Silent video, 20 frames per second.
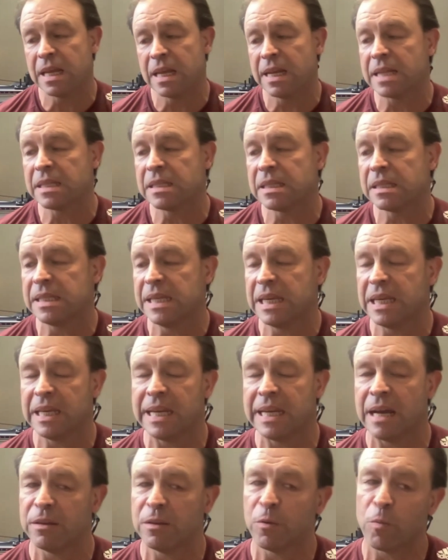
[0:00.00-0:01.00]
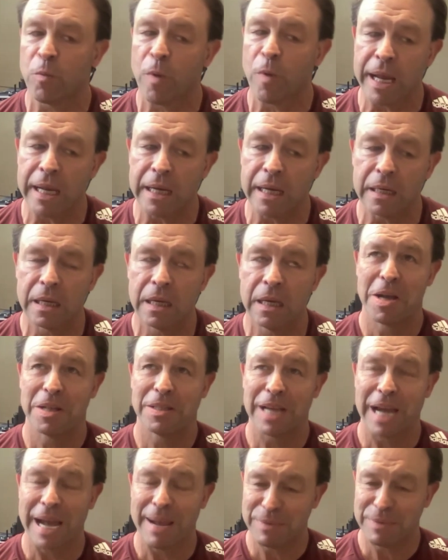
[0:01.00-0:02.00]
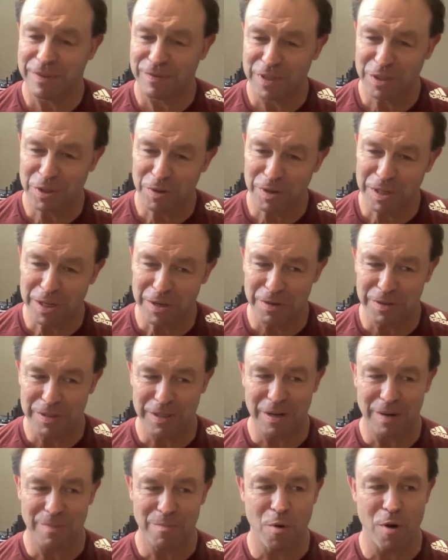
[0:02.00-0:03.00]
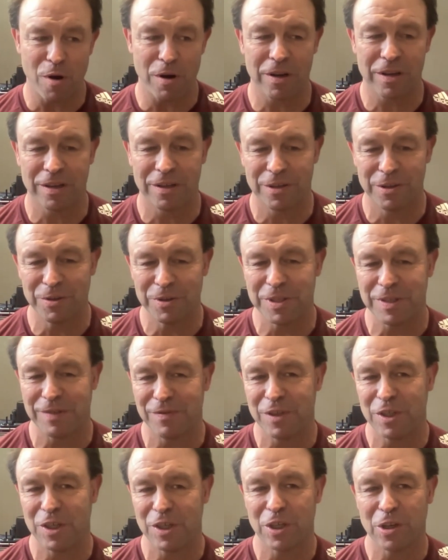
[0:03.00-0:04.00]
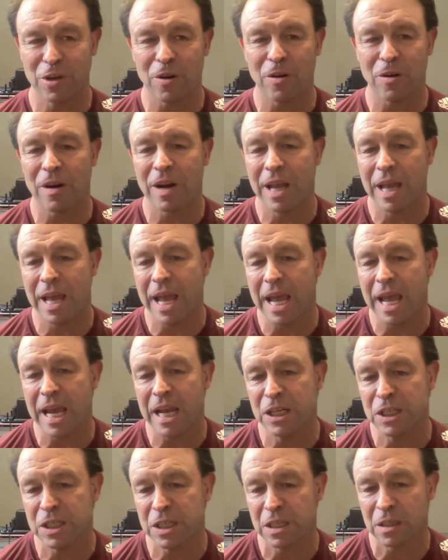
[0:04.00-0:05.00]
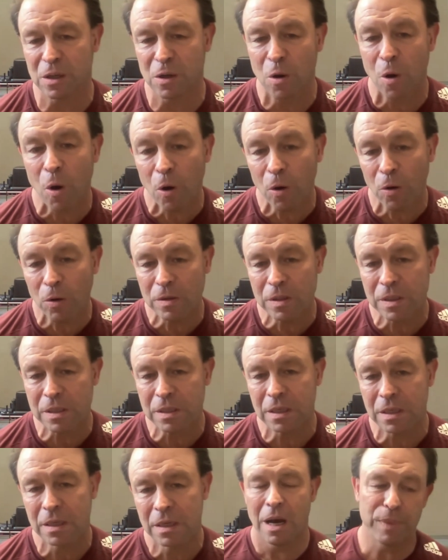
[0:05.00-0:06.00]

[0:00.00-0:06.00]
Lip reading: that's seeking out the right types of studios that are more conducive to your age and goals.